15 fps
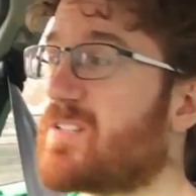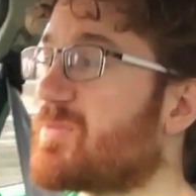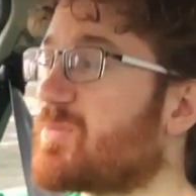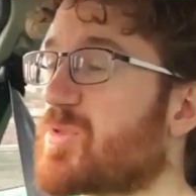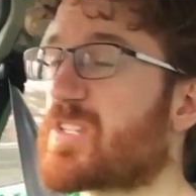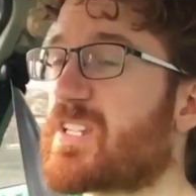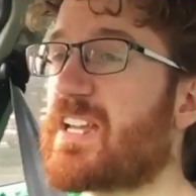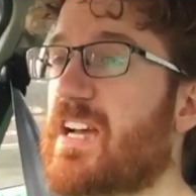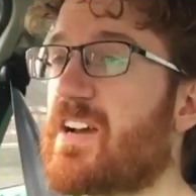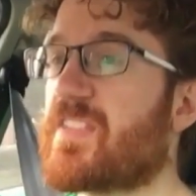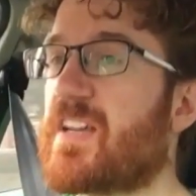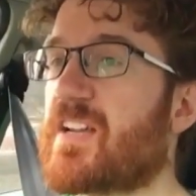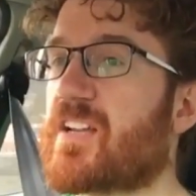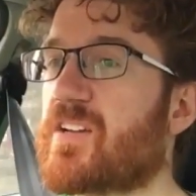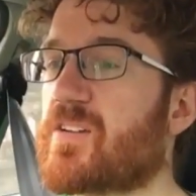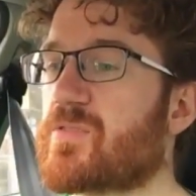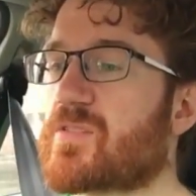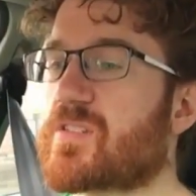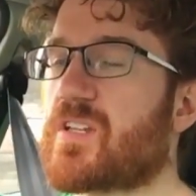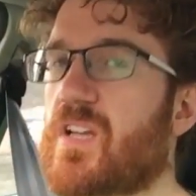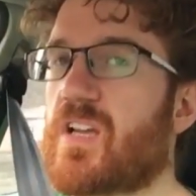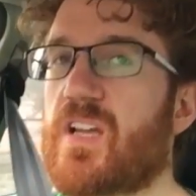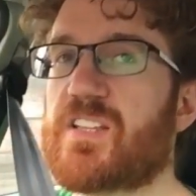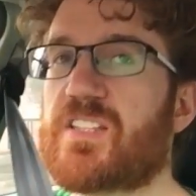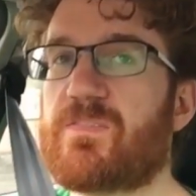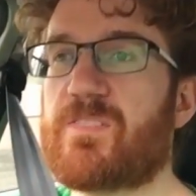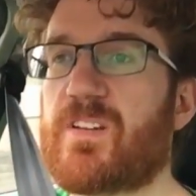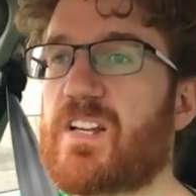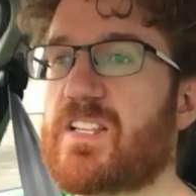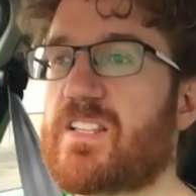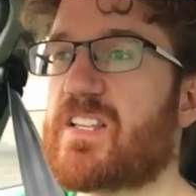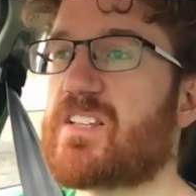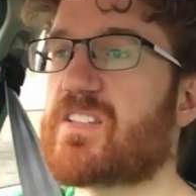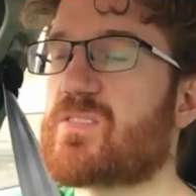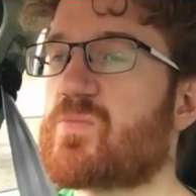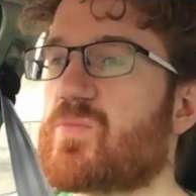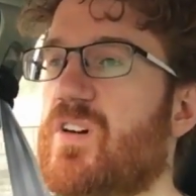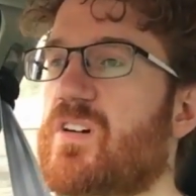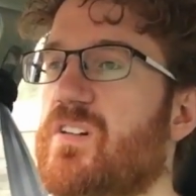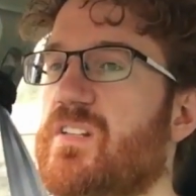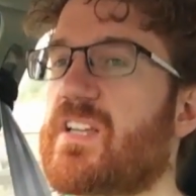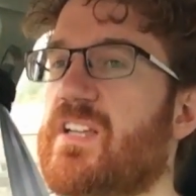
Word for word: we'll see how that goes. Uh, it's a fairly decent one.